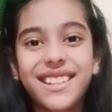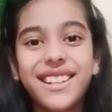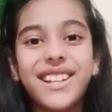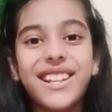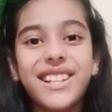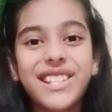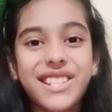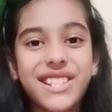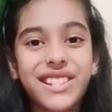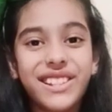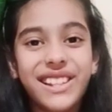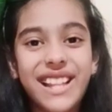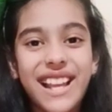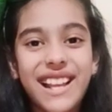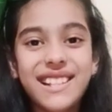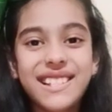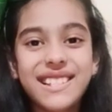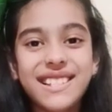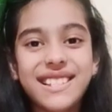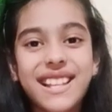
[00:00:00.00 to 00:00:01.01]
So
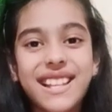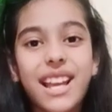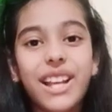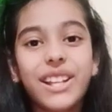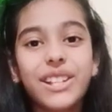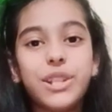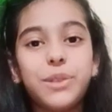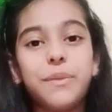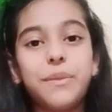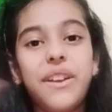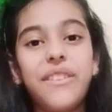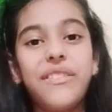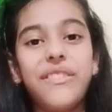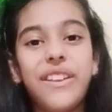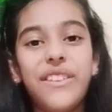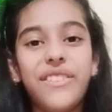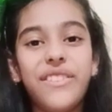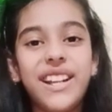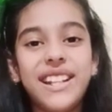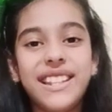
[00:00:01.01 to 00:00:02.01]
let's do my
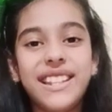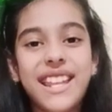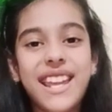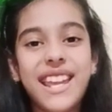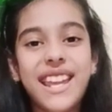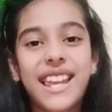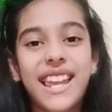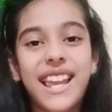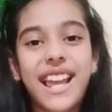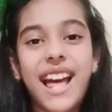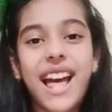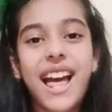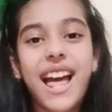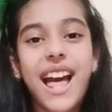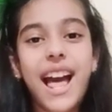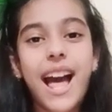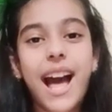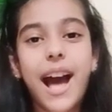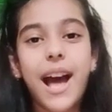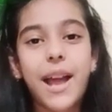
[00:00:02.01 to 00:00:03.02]
favorite thing,
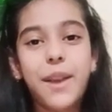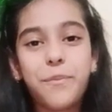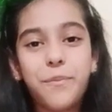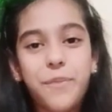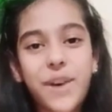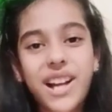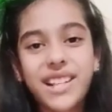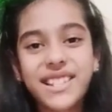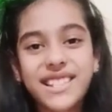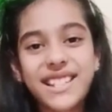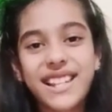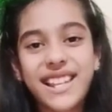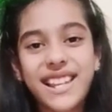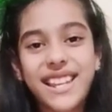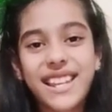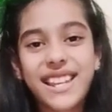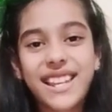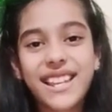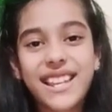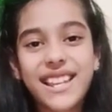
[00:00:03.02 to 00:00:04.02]

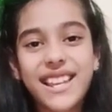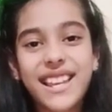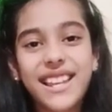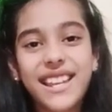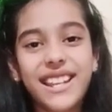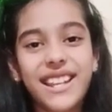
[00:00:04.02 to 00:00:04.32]
unboxing.